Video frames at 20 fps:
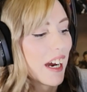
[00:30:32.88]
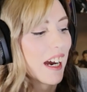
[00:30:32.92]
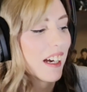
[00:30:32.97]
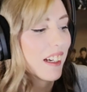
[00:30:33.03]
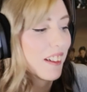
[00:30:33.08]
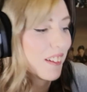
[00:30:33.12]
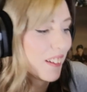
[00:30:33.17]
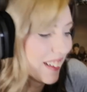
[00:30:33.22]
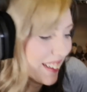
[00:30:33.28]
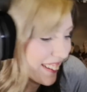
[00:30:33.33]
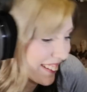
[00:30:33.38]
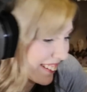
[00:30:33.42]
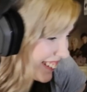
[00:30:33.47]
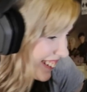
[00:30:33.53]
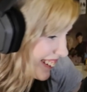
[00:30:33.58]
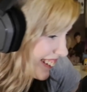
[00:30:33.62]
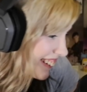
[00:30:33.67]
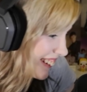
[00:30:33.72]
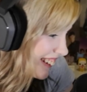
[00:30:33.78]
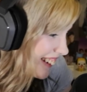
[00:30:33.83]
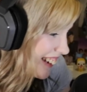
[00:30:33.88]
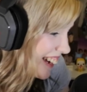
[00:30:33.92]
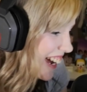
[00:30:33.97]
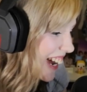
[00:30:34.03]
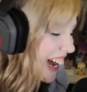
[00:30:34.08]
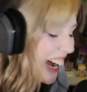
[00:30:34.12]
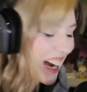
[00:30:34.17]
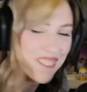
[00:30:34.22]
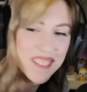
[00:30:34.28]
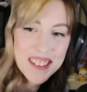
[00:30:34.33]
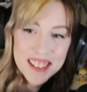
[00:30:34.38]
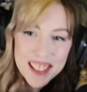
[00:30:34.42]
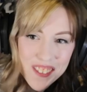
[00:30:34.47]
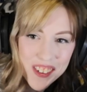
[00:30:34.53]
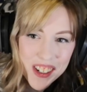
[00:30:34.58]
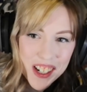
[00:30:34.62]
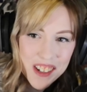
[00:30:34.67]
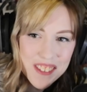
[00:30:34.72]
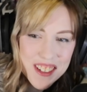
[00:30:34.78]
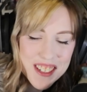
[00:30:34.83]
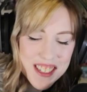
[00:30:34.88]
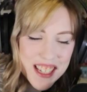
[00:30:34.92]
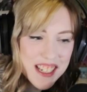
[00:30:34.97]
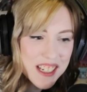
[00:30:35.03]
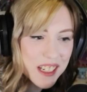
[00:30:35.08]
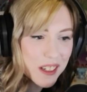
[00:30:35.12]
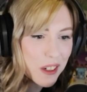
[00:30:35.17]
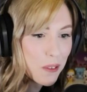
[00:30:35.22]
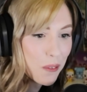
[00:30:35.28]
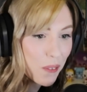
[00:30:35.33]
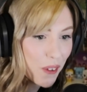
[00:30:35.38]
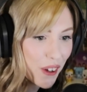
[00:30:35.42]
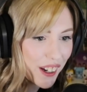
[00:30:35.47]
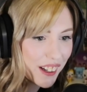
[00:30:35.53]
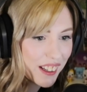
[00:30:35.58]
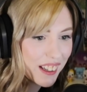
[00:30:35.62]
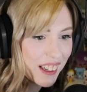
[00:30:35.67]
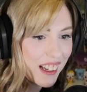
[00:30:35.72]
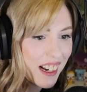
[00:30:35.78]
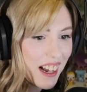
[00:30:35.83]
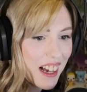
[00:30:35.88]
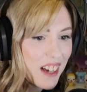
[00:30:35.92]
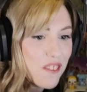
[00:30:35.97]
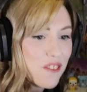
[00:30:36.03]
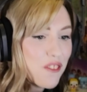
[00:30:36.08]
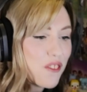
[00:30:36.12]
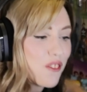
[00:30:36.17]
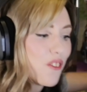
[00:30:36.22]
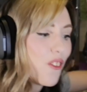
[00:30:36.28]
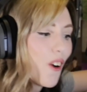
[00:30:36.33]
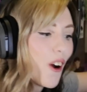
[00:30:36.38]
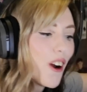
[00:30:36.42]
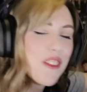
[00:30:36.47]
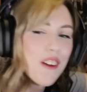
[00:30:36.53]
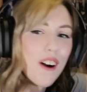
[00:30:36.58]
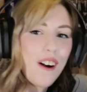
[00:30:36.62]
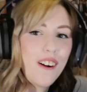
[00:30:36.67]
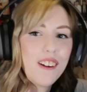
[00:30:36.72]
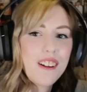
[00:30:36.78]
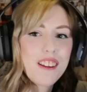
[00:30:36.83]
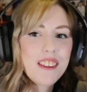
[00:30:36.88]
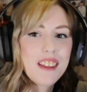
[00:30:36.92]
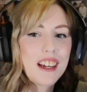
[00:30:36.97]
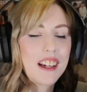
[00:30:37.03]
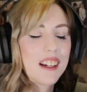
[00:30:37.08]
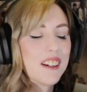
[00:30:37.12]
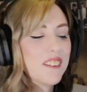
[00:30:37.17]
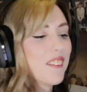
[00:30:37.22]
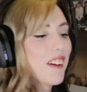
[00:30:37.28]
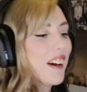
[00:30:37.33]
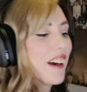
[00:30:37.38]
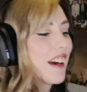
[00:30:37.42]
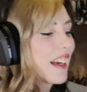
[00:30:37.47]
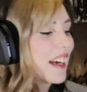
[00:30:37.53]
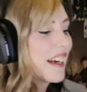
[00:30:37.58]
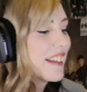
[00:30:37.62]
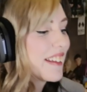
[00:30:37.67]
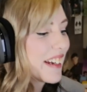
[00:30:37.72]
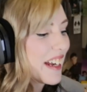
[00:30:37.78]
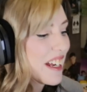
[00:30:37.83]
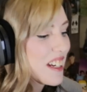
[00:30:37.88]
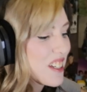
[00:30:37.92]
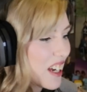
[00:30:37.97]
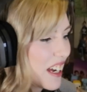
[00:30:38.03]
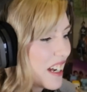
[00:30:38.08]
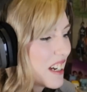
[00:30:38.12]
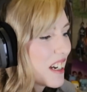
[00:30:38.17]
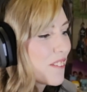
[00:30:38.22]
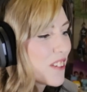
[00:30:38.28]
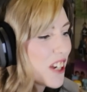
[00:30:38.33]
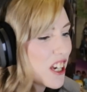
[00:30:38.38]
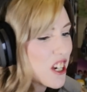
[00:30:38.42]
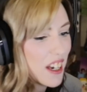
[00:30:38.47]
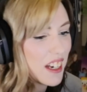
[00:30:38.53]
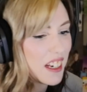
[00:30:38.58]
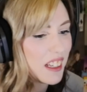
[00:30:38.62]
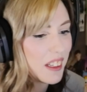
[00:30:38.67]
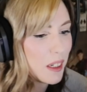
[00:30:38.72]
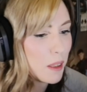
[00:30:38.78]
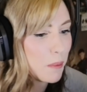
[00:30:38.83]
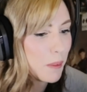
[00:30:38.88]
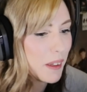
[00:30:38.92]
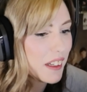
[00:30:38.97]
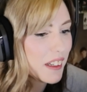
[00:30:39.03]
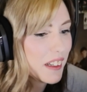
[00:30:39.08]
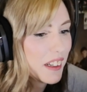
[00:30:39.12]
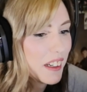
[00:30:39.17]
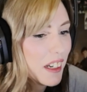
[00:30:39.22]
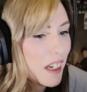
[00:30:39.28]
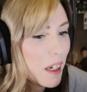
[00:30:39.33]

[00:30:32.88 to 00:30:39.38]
out? I remember coming up with this idea at work, and I wrote the whole thing at work, and then I ended up changing it a little bit.